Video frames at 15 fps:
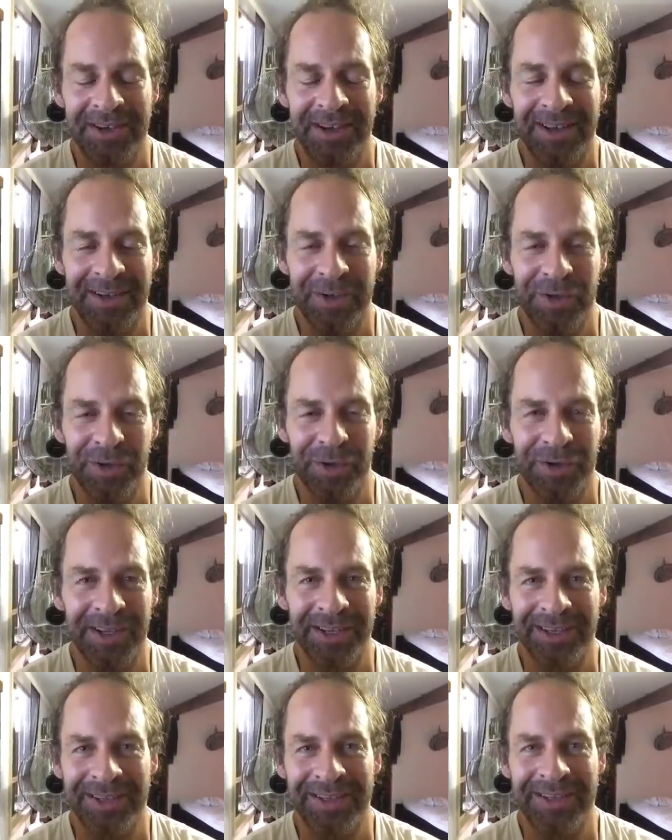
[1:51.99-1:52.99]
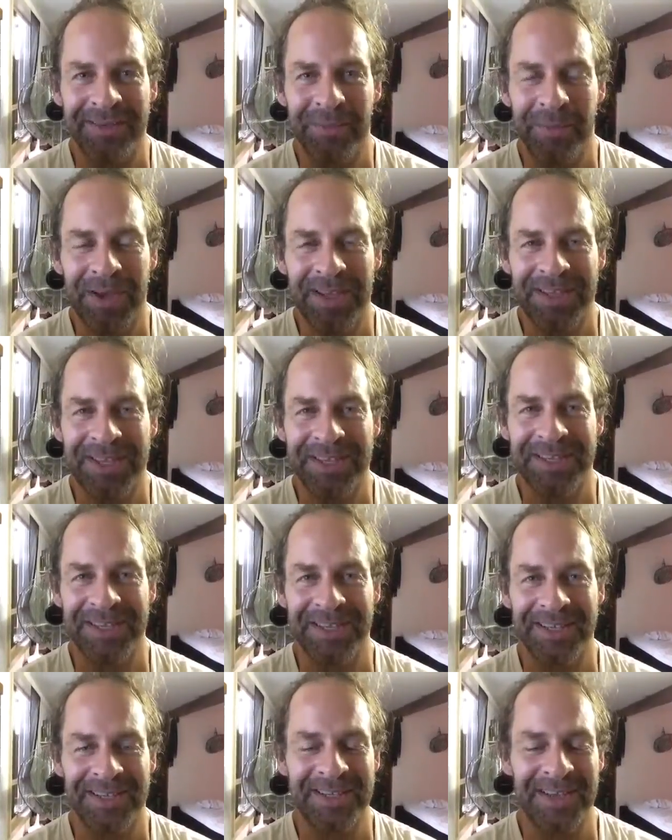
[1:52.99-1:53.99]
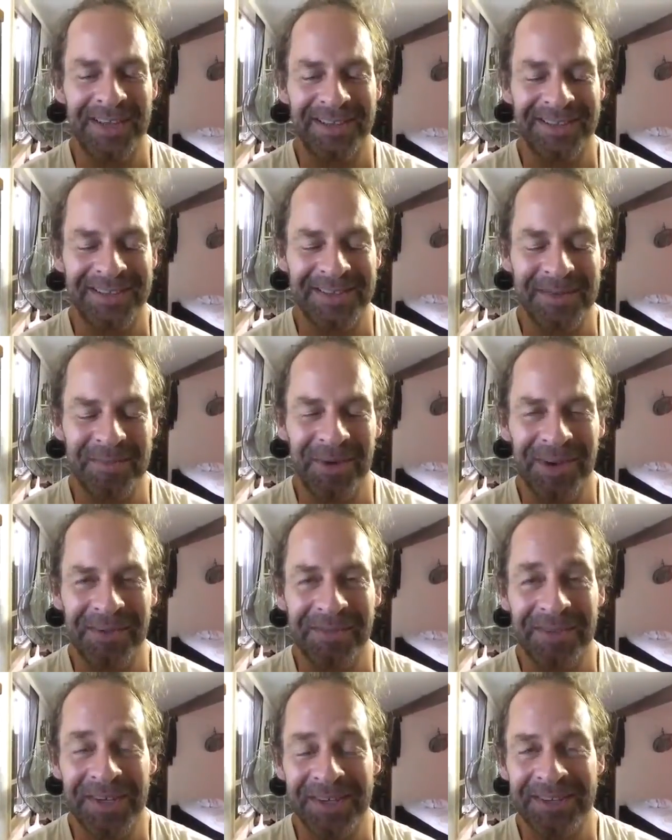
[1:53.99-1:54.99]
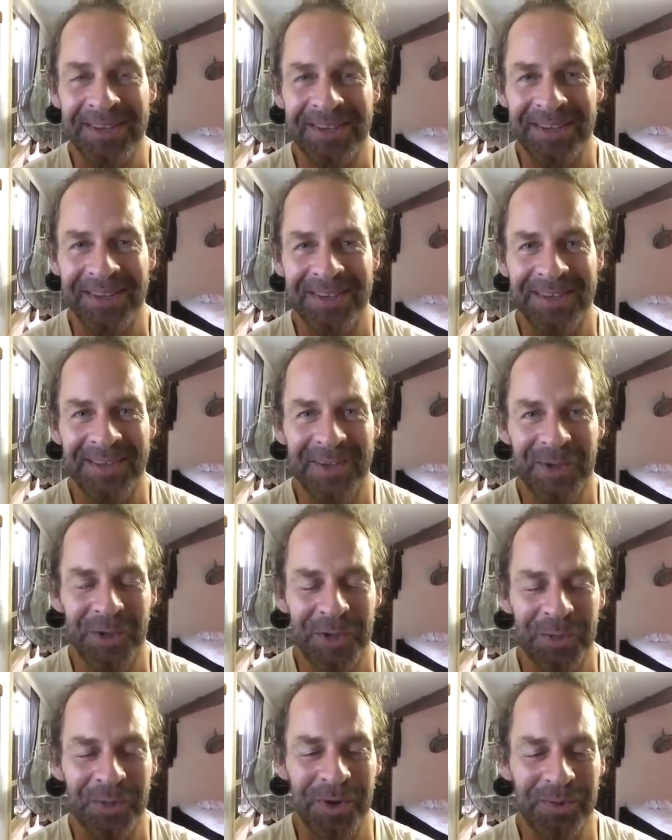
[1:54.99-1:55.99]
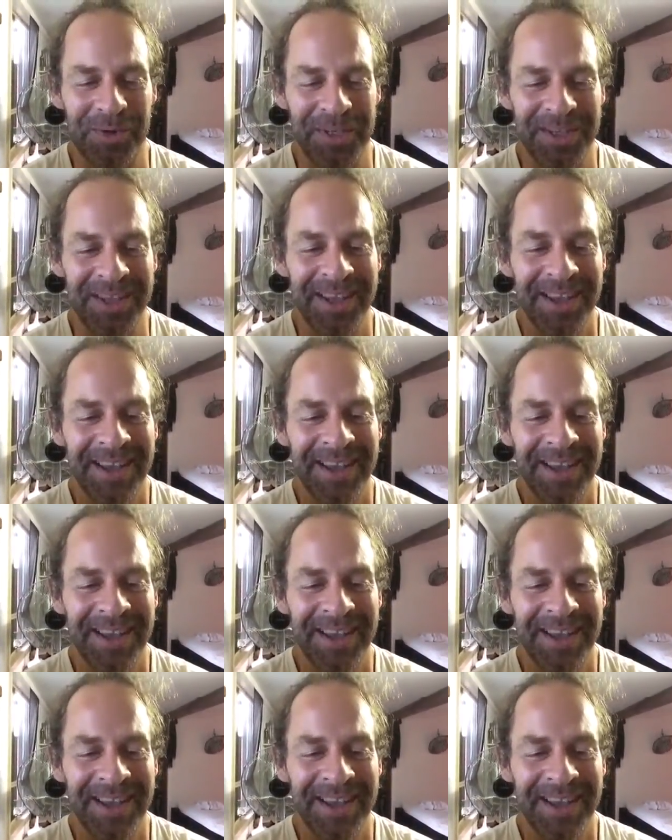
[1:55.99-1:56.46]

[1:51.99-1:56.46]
I jokingly made hissing sounds as my feet hit the church property